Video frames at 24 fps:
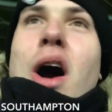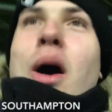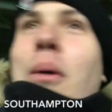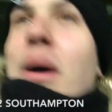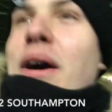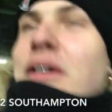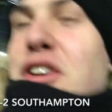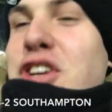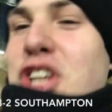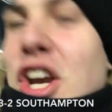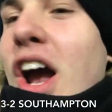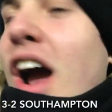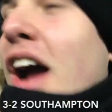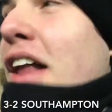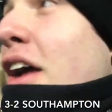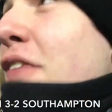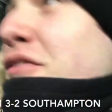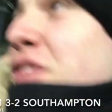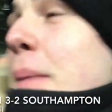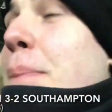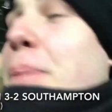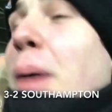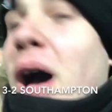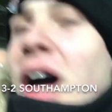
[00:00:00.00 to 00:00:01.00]
We're sure
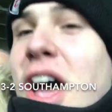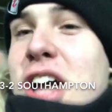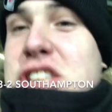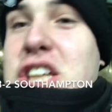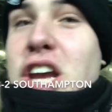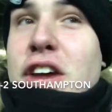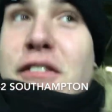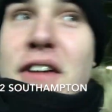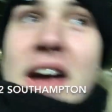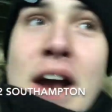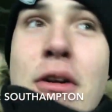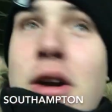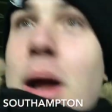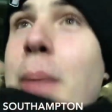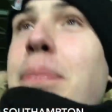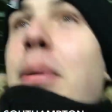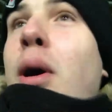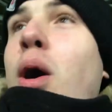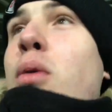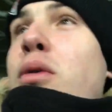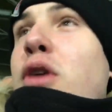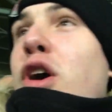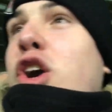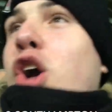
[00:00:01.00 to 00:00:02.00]
that if you persevere with
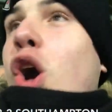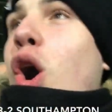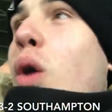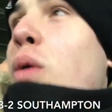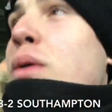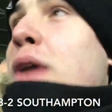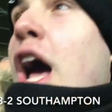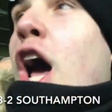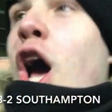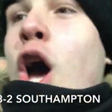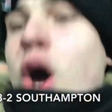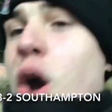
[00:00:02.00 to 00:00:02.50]
a ball in the corner,